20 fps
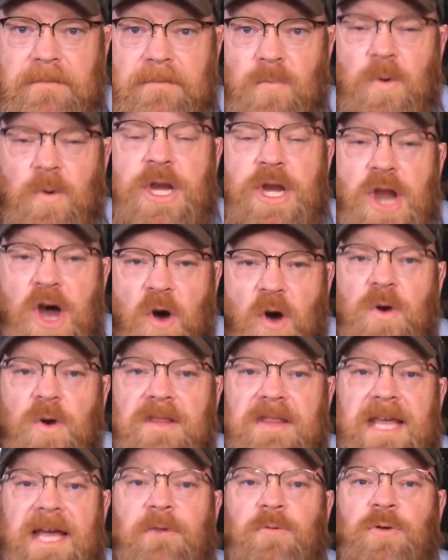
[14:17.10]
We know
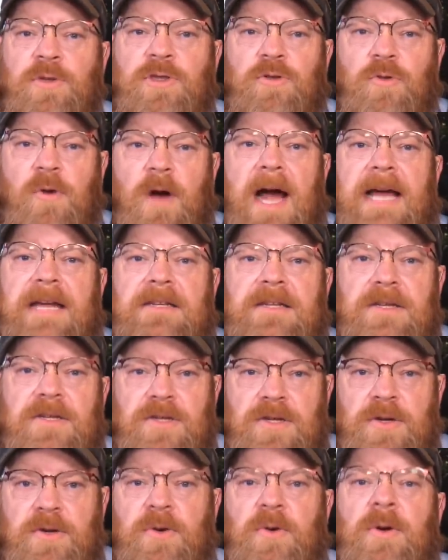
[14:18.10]
what they will try to
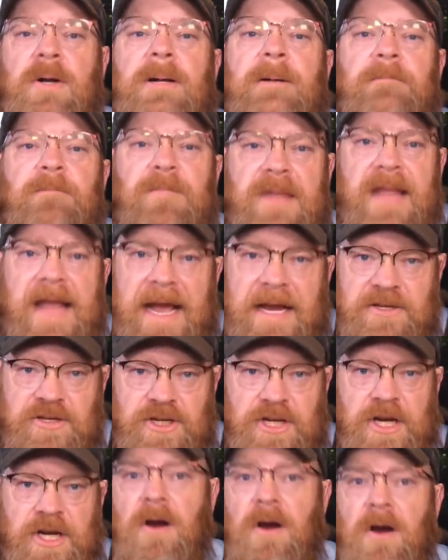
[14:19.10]
do
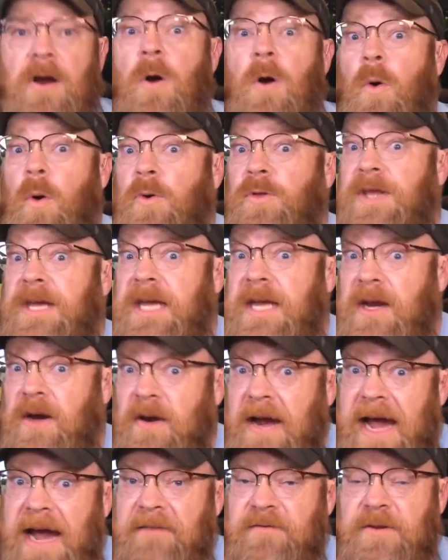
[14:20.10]
next year or the
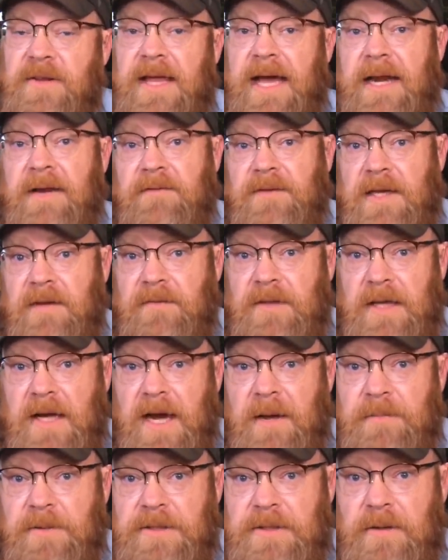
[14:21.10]
year after that if given
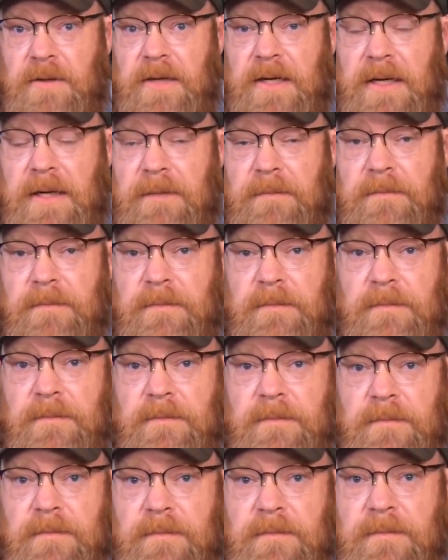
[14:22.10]
the opportunity.
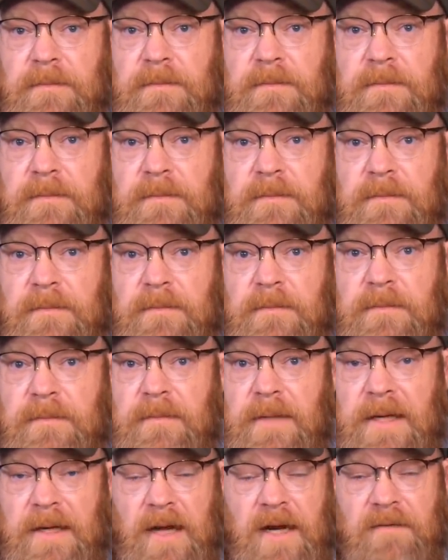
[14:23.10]

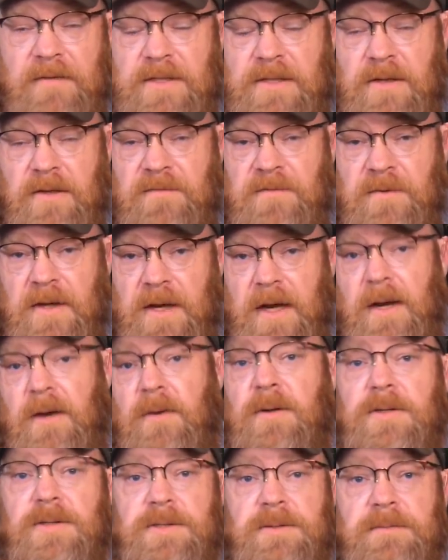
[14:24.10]
And none of it's good for gun
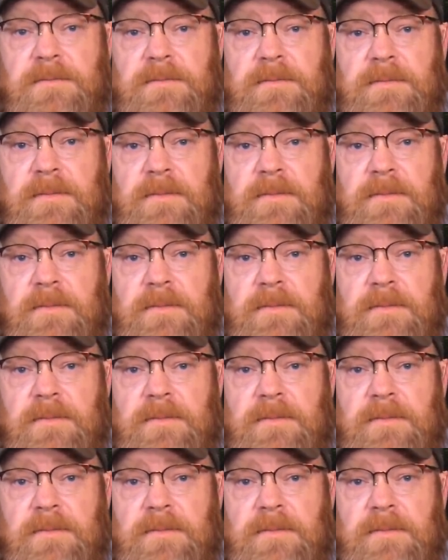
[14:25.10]
owners.